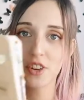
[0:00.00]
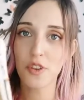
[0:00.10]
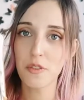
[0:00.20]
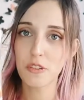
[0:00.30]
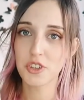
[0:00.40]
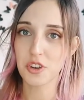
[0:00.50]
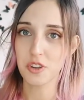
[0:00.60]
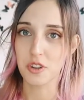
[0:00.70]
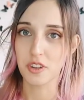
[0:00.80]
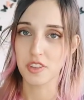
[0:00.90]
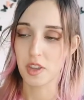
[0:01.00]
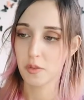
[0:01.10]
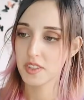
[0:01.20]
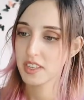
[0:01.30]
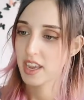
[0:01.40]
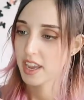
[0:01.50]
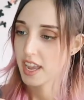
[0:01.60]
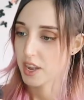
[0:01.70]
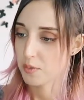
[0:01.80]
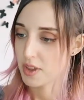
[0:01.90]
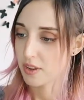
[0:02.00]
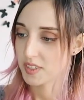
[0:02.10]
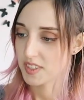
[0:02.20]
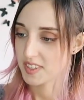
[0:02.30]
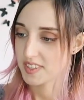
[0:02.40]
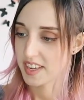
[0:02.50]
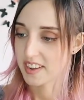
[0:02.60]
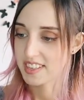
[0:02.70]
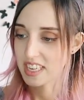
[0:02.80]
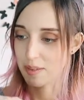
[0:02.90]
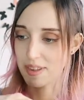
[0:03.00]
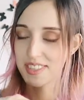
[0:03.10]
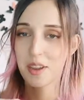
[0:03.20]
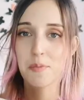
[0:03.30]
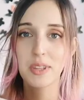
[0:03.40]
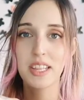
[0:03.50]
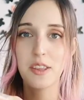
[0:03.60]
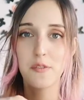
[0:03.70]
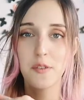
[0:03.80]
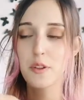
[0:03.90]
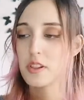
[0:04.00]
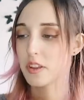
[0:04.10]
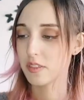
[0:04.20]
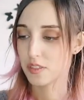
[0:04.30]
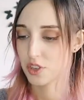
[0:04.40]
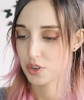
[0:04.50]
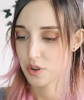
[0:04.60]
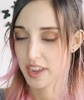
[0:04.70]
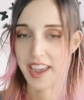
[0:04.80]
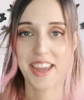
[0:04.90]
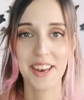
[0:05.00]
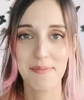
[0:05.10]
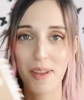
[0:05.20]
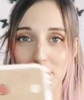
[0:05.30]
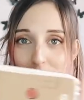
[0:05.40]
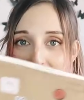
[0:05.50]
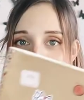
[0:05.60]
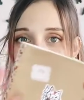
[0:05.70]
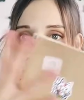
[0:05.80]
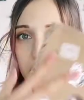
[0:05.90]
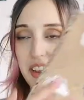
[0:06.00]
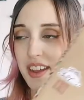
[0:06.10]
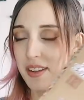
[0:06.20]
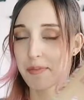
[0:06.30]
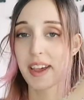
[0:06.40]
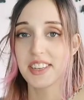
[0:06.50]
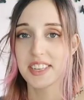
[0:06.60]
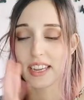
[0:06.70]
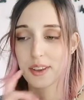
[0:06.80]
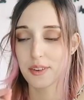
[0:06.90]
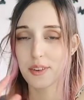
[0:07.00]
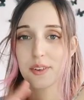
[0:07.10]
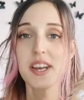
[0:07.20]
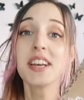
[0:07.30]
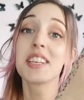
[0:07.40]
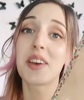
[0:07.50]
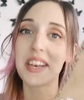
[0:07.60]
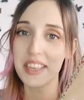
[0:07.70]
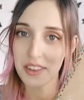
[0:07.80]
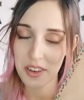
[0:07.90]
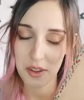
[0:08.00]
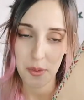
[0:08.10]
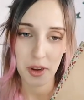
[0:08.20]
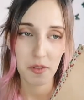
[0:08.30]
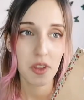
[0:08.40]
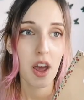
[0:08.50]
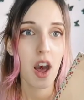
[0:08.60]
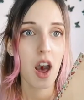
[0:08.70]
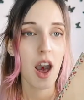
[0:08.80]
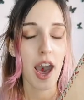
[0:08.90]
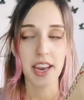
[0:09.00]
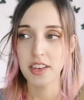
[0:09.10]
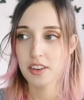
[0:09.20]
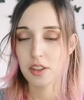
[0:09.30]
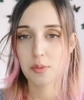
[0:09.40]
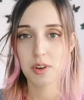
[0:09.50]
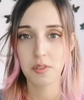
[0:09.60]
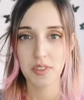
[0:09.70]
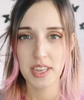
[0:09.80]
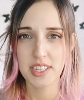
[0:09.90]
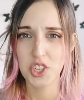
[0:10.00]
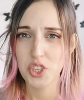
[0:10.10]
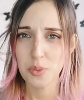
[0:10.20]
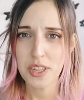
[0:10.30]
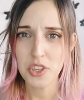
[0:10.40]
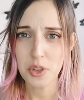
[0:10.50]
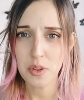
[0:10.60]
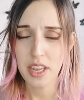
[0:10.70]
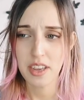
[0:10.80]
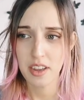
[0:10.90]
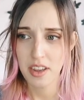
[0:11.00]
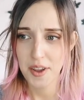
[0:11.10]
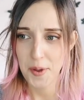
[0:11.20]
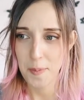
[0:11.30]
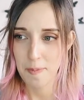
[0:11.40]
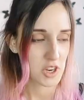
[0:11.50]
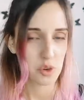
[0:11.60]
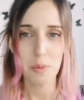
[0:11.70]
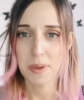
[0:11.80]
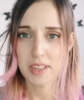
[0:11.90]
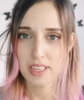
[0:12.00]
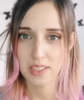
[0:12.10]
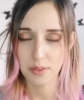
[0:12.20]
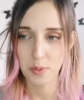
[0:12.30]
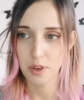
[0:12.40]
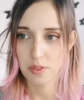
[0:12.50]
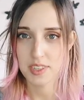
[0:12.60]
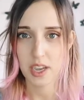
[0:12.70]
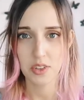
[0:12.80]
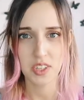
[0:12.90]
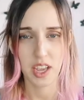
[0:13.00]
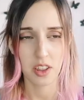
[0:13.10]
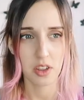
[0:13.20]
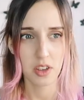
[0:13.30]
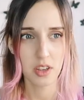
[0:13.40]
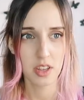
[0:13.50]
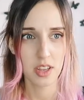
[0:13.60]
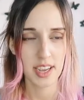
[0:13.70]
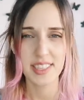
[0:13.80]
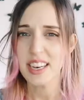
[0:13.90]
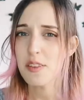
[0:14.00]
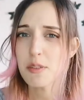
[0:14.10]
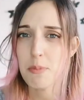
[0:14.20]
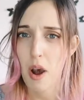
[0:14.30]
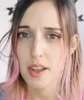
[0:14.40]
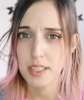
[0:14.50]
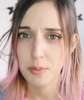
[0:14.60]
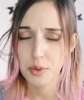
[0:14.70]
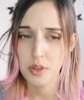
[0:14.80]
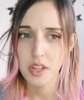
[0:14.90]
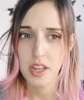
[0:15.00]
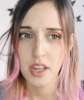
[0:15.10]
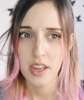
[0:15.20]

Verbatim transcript: travel journal because obviously I can't reuse this a second time. It's completely full of joy and memories and magic. Ooh, so I need another one of I need another one of these. Should we do like um should we pick this one of these out together? Is that even possible?